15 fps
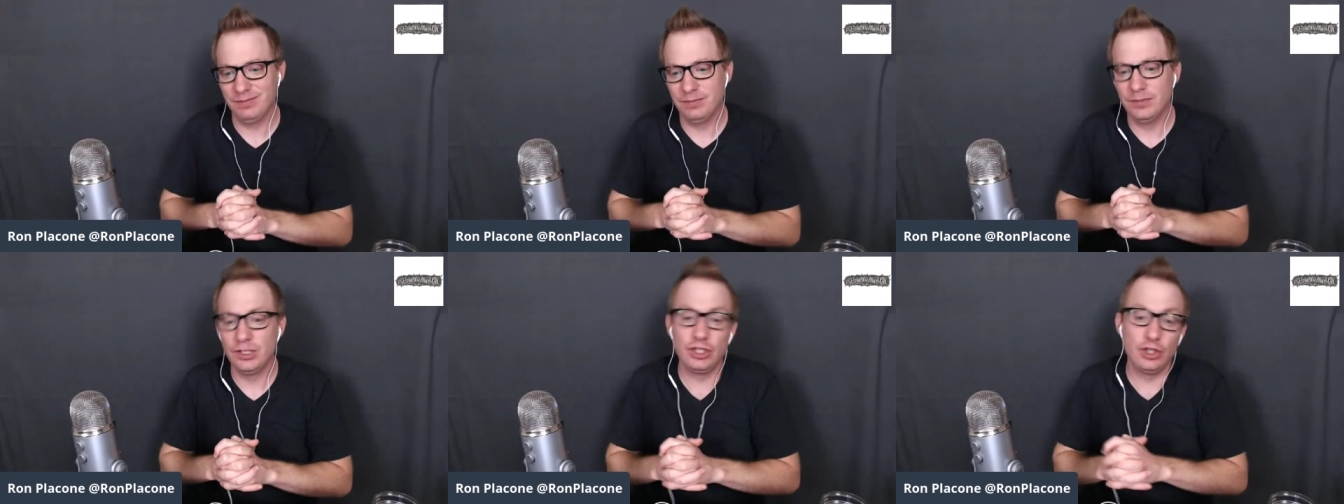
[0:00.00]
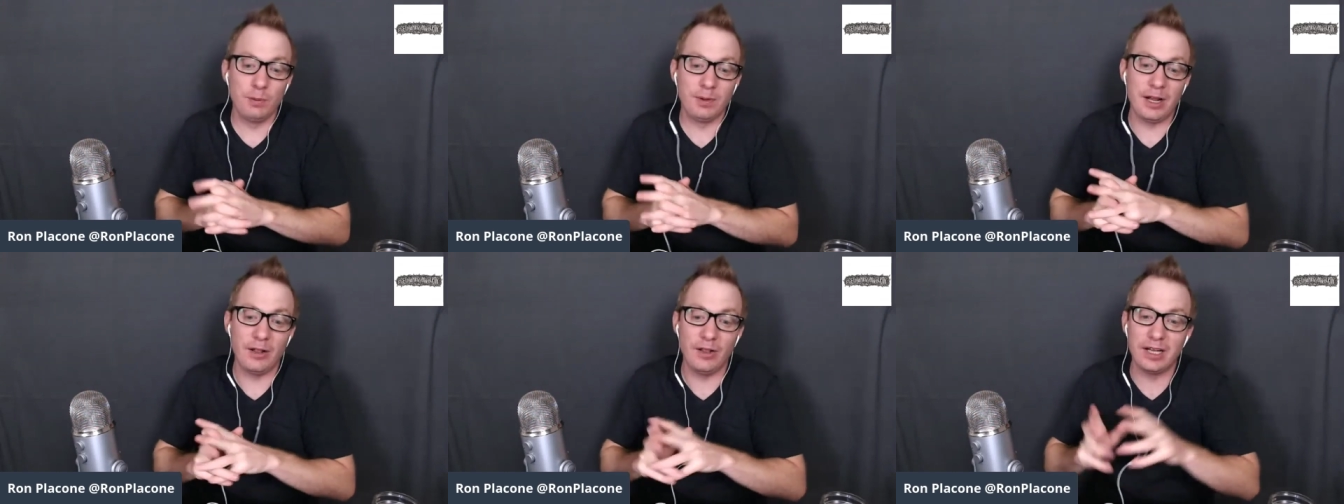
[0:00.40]
The
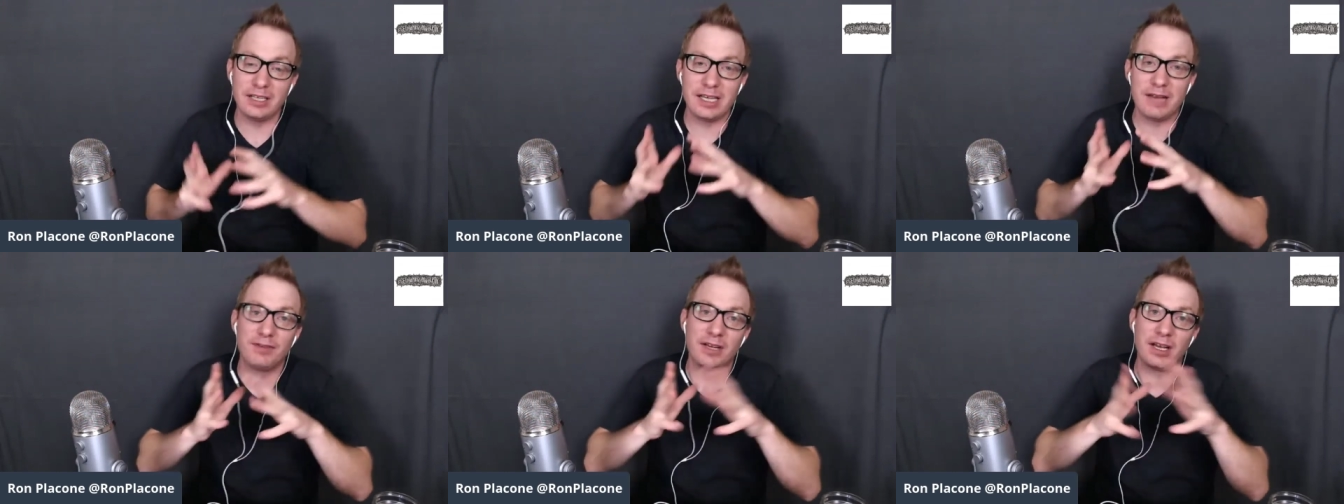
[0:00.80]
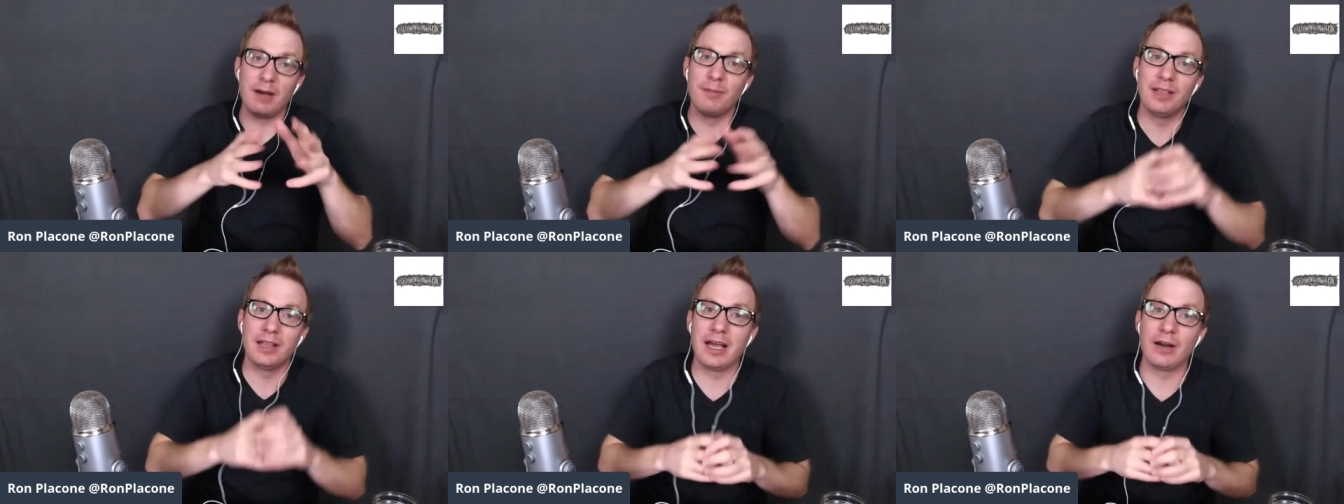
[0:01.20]
superdelegates have to come
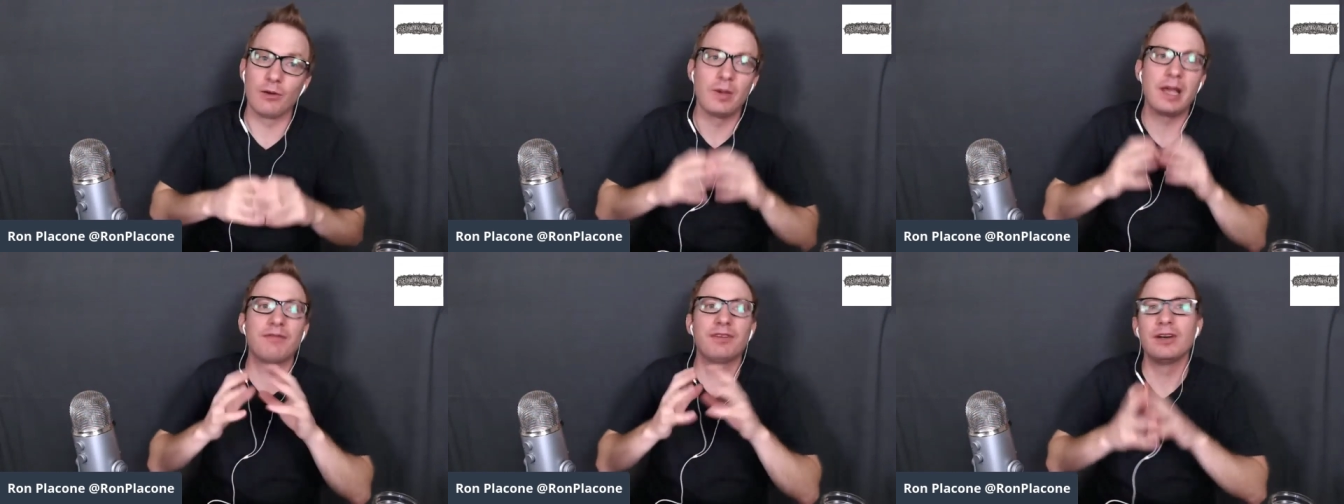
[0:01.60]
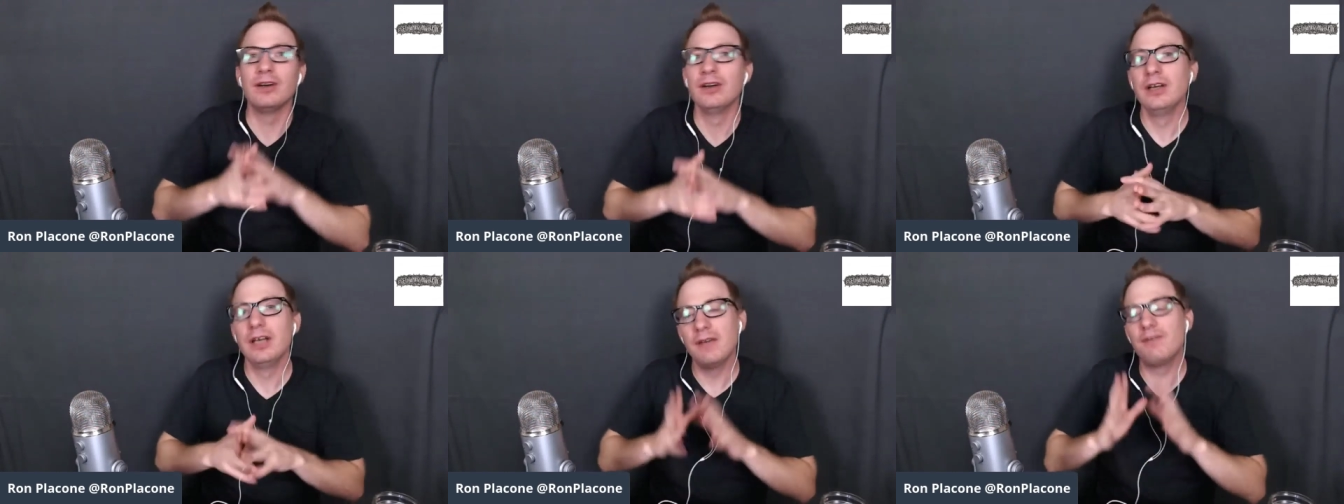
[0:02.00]
in later. We have to,
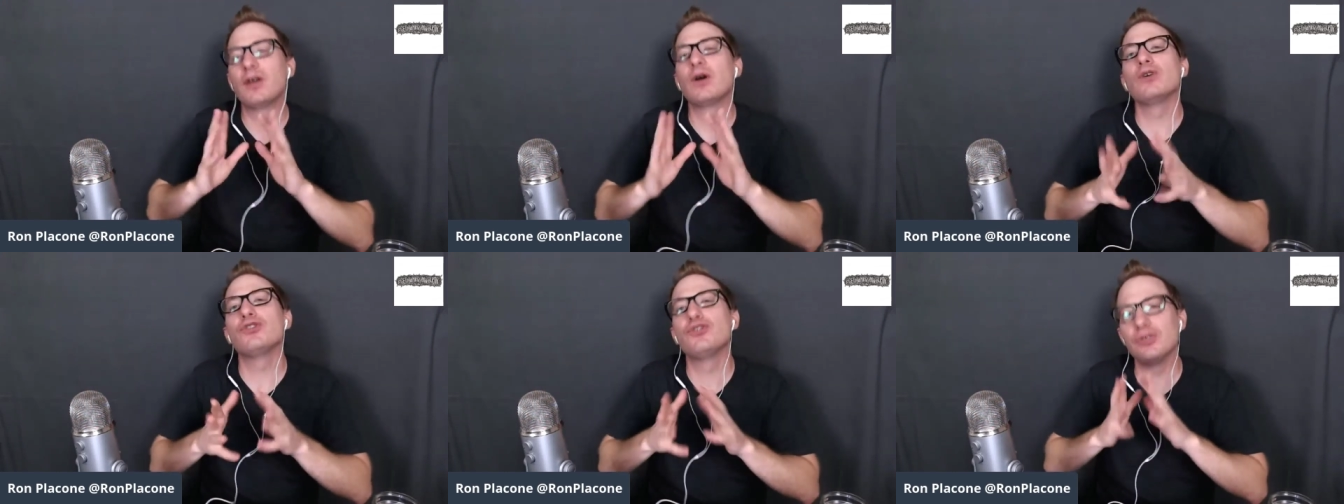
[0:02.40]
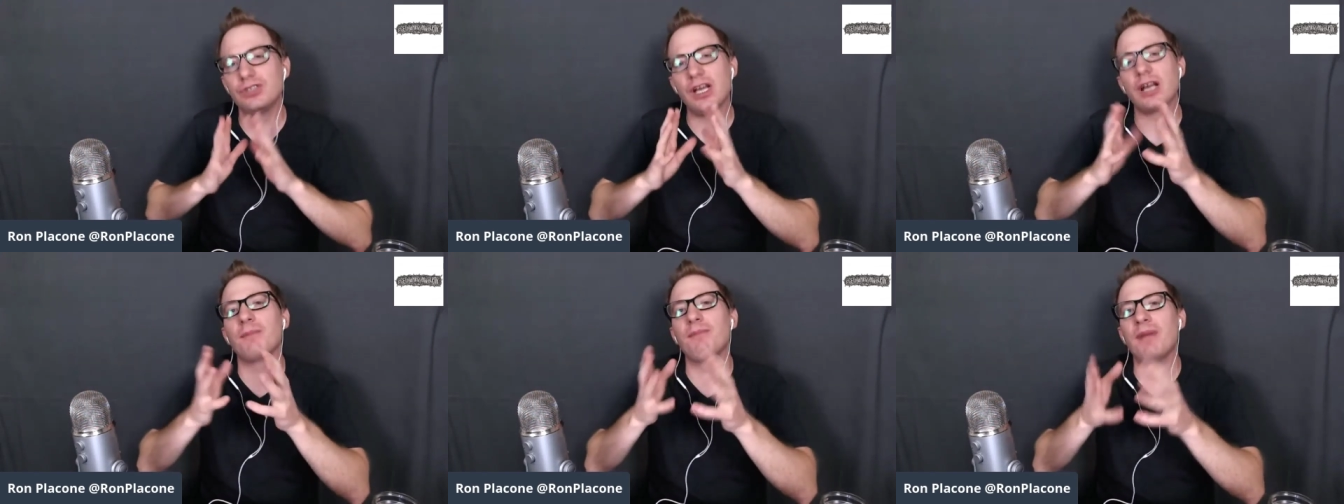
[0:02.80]
if it goes to a
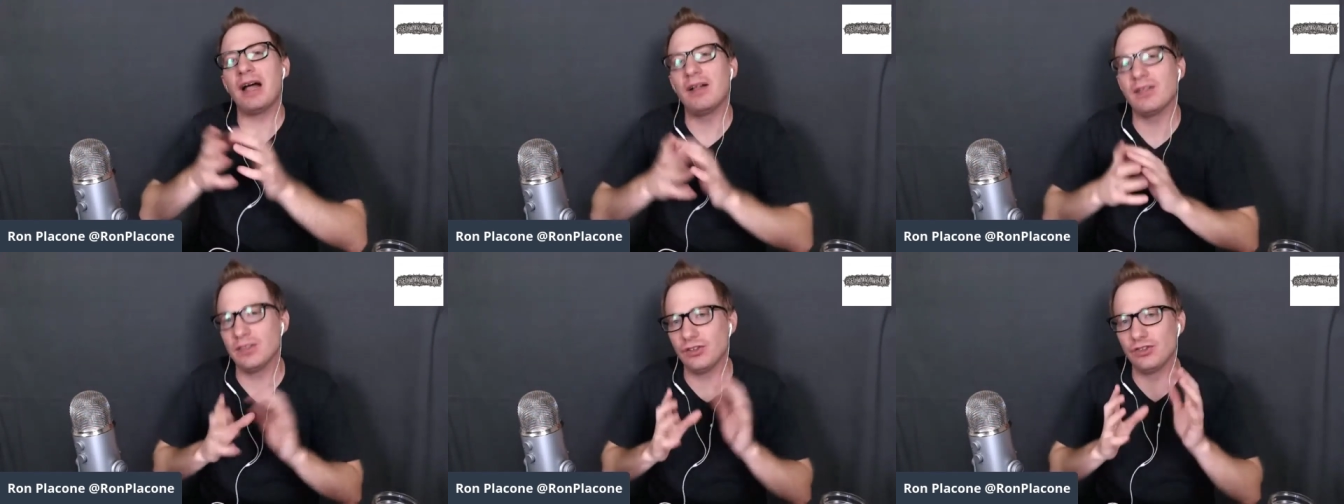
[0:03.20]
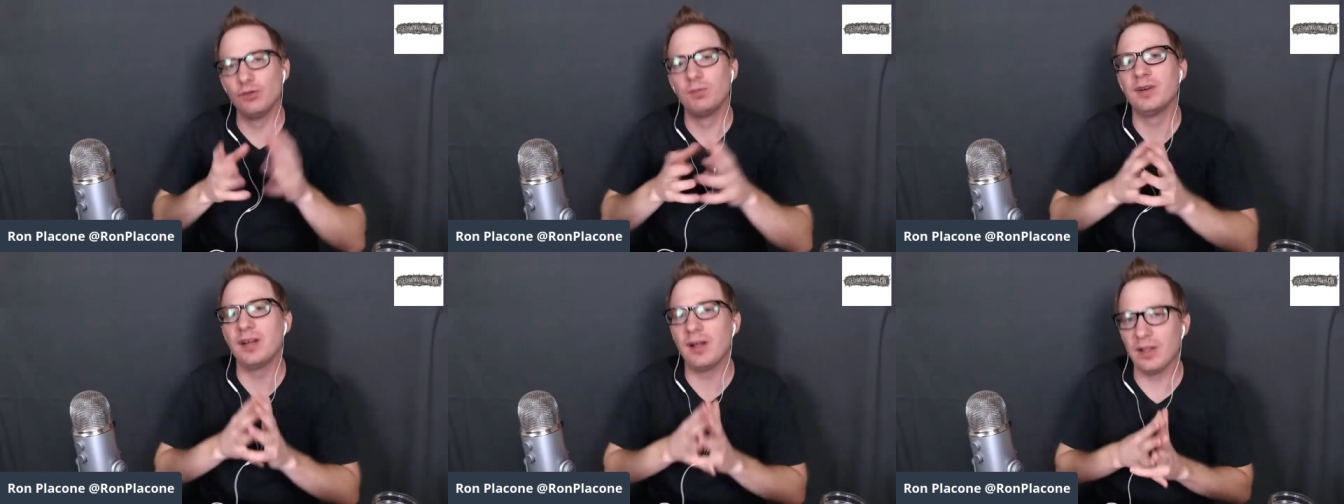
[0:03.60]
second ballot, the
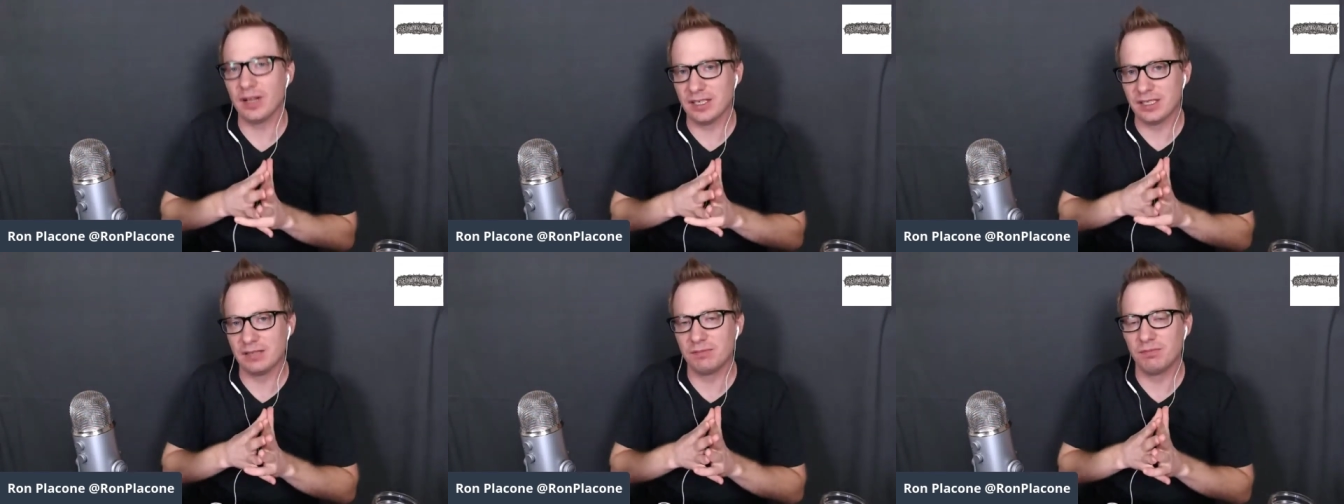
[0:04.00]
superdelegates